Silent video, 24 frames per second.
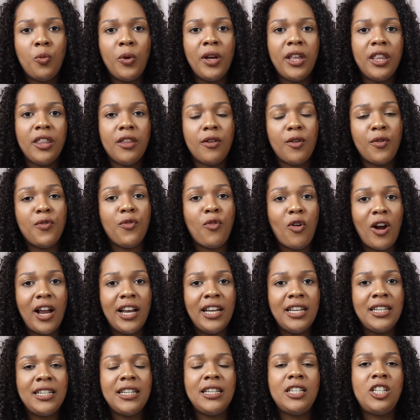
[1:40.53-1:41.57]
with a
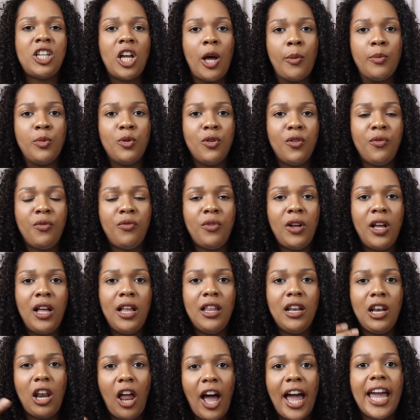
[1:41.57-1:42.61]
friend in terms of
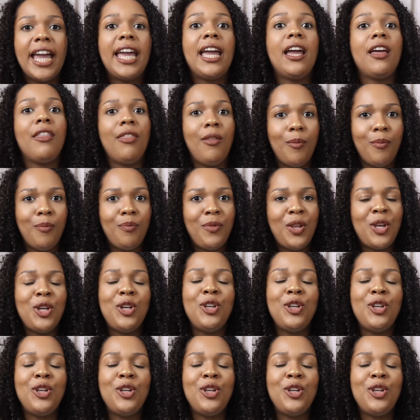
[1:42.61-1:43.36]
liking them.